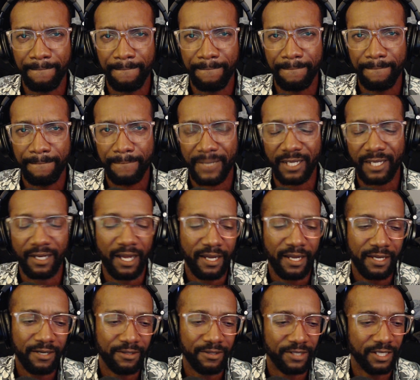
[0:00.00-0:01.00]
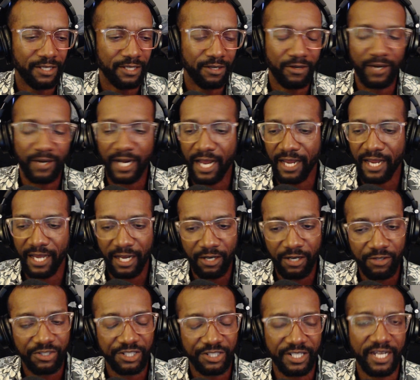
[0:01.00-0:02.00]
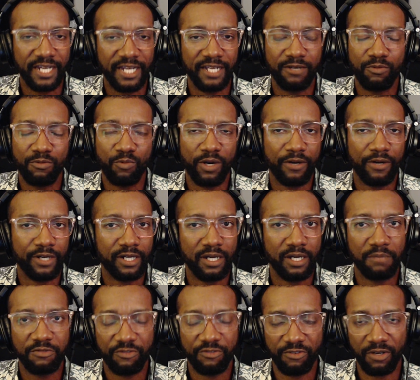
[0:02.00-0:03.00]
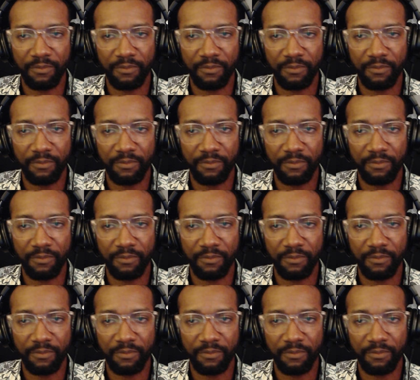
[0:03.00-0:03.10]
And I hear, and I understand where it comes from.